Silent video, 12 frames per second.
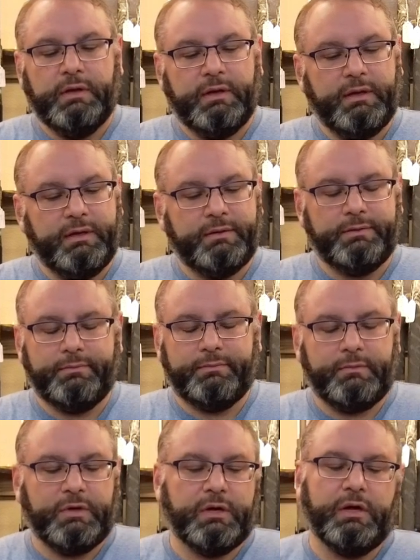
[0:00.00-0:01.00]
and
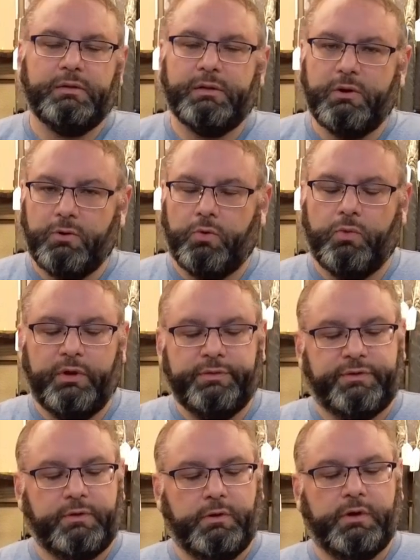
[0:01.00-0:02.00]
a lower
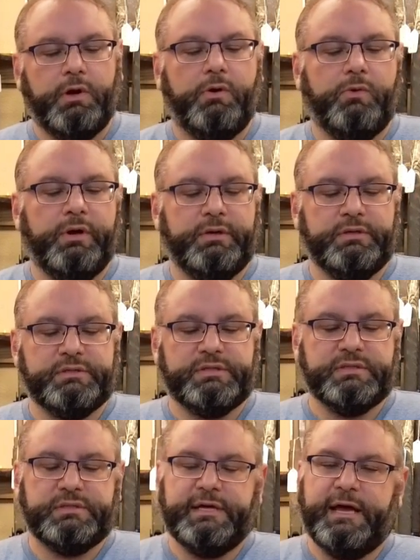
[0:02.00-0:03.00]
1/3 co-witness
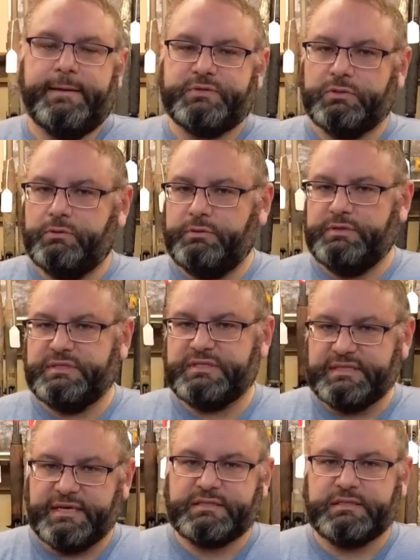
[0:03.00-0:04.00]
is an absolute
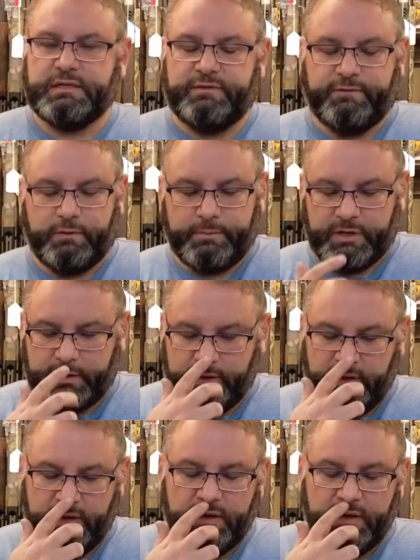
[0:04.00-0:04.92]
necessity for me.